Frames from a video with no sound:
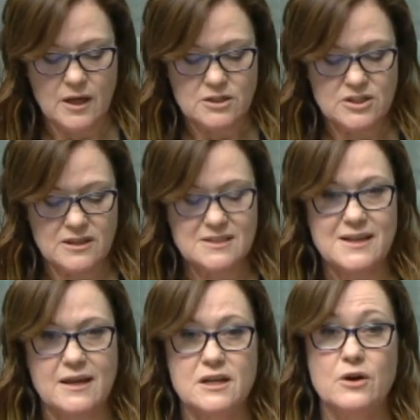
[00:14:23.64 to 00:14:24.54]
To this
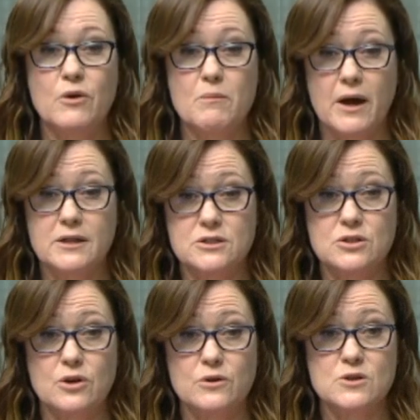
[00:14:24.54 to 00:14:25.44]
end, and a reminder to
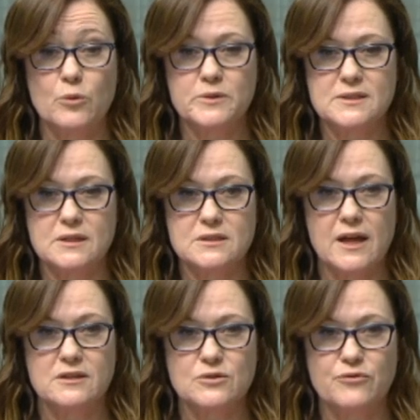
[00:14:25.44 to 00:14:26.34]
those opposite
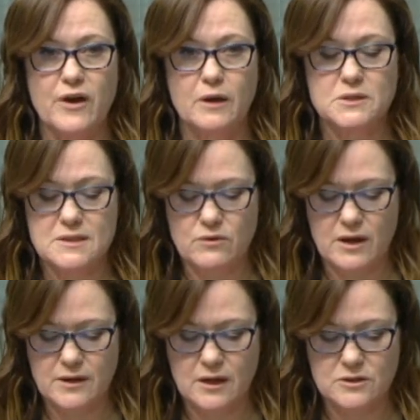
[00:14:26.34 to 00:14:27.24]
and to farmers around
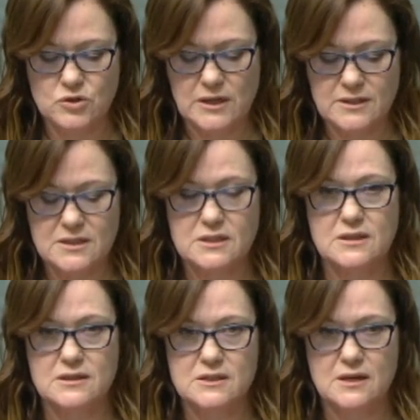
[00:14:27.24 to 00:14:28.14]
the country listening to
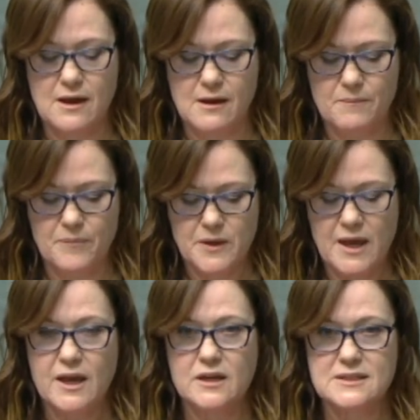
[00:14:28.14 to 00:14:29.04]
this today,
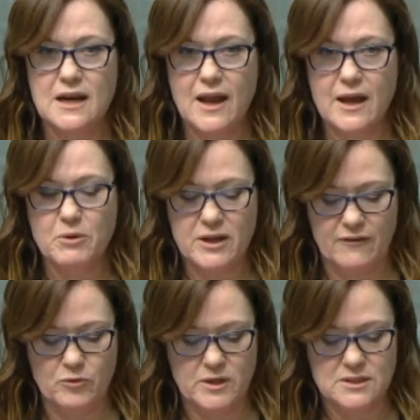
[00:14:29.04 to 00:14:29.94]
it is a Labor
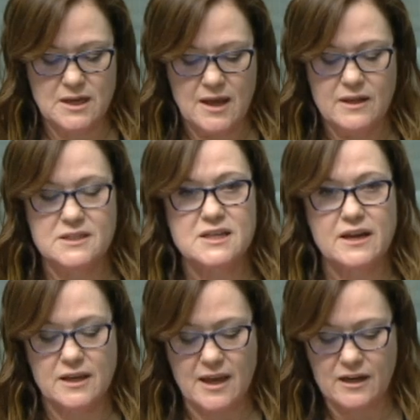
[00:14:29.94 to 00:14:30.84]
government that is
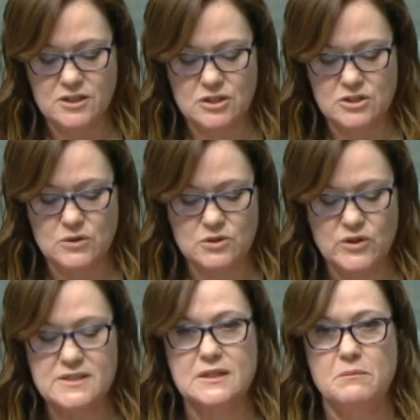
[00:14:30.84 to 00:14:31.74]
taking action to
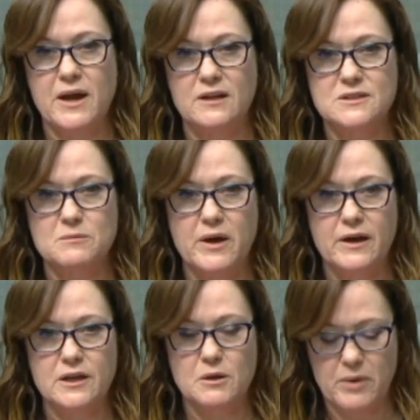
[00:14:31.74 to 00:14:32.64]
address the imbalance of
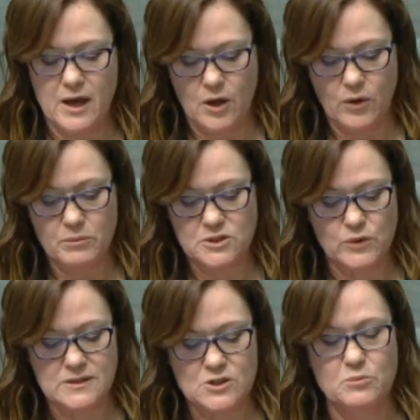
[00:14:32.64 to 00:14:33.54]
bargaining power
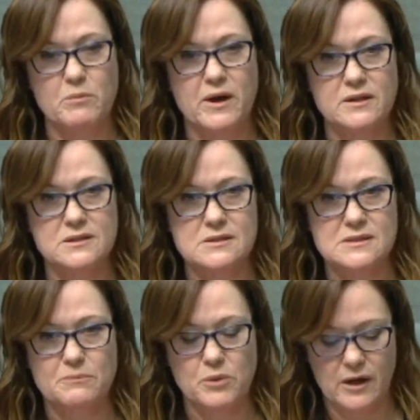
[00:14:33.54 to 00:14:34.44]
between supermarkets and
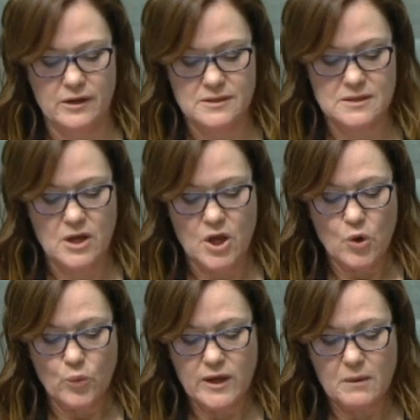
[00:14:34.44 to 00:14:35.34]
suppliers.
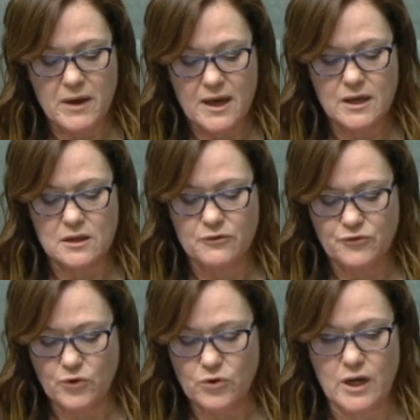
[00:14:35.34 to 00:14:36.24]
We are making the
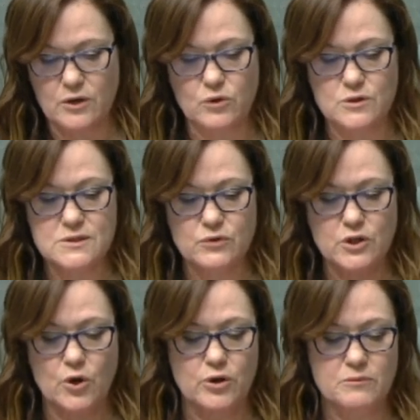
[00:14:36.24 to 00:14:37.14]
Food and Grocery
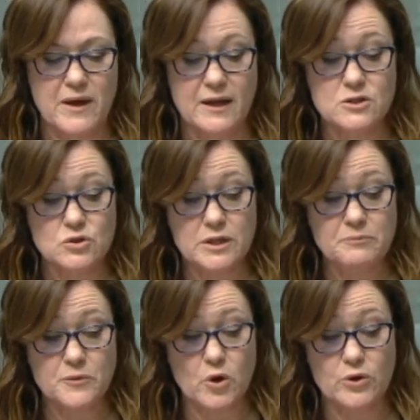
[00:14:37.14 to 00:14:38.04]
Code
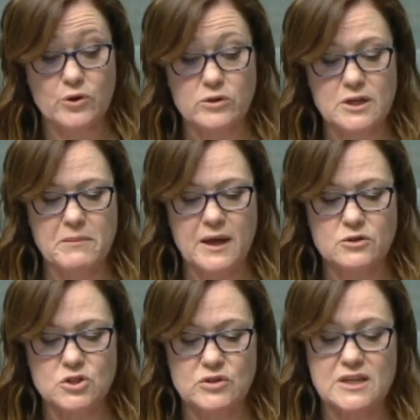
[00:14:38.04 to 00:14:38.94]
of Conduct
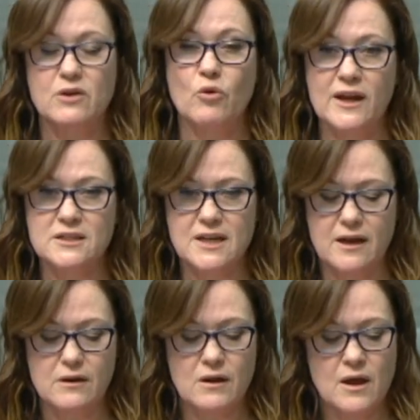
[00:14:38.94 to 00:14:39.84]
mandatory to crack
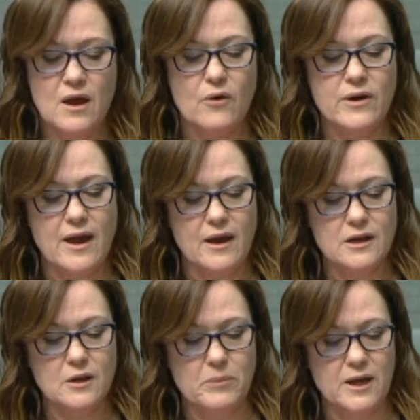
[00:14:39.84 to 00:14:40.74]
down on
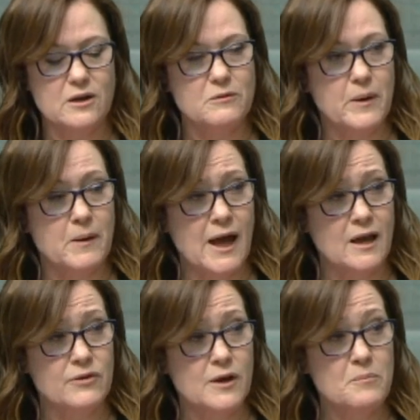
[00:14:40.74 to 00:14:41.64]
anti-competitive
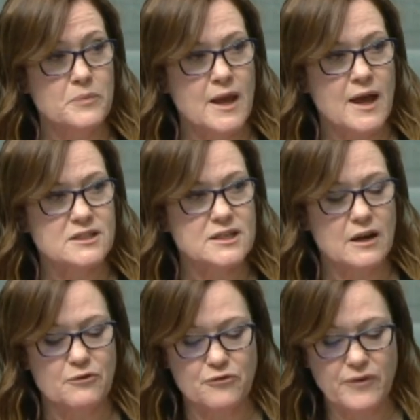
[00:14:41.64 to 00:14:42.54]
behaviour and to get a
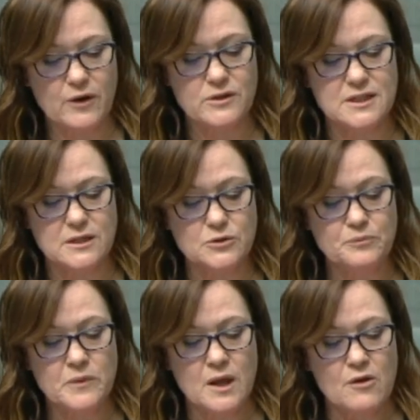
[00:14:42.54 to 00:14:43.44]
fairer deal
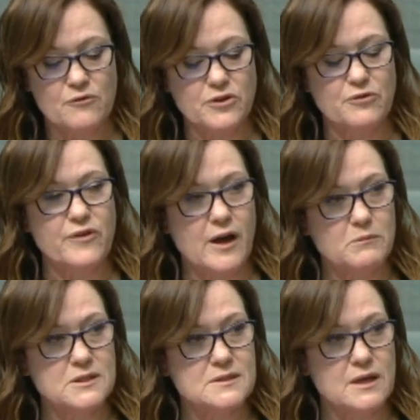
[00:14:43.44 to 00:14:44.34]
for the
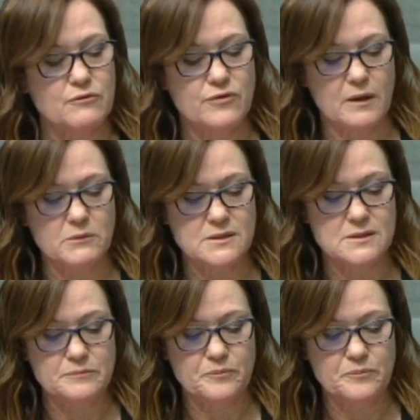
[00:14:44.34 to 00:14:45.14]
farmers and families.